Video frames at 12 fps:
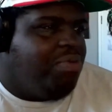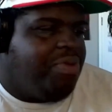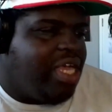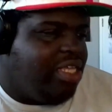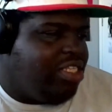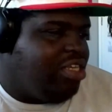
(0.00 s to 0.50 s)

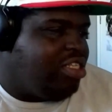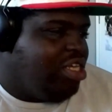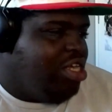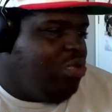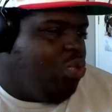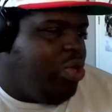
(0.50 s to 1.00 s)
Because
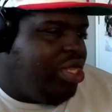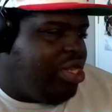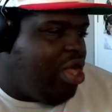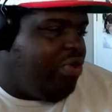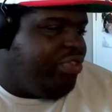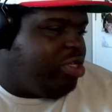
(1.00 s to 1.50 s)
we
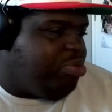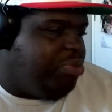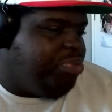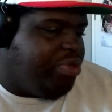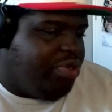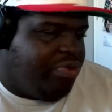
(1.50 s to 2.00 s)
know those
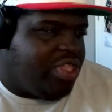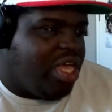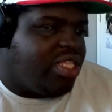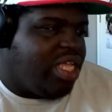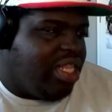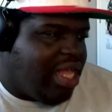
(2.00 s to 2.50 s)
people,
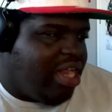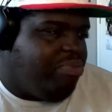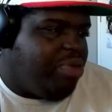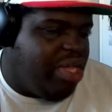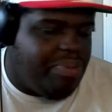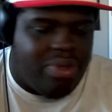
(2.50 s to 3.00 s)
there's a lot
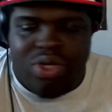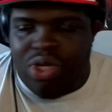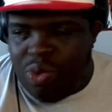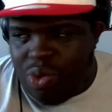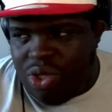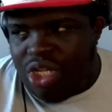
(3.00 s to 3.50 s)
of people
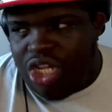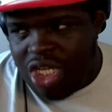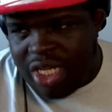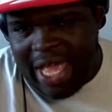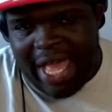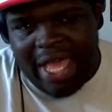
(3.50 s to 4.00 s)
who would
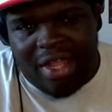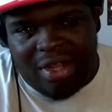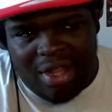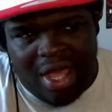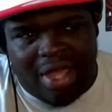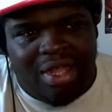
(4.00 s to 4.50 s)
look at a
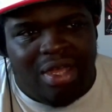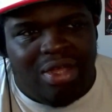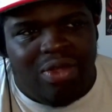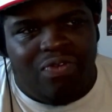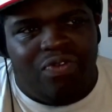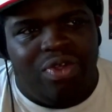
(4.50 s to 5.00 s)
lot
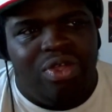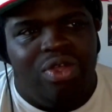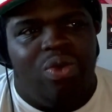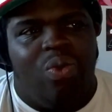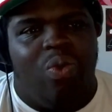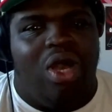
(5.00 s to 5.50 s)
of
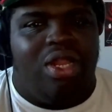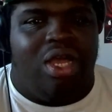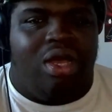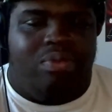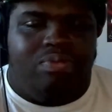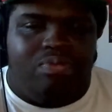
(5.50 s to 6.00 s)
what
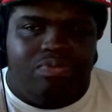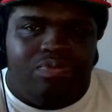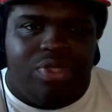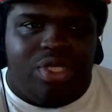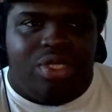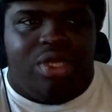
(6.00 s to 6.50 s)

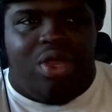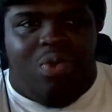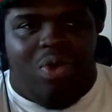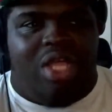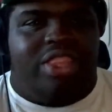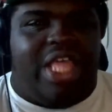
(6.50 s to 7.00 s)

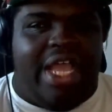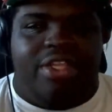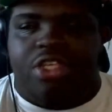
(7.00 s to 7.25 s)
they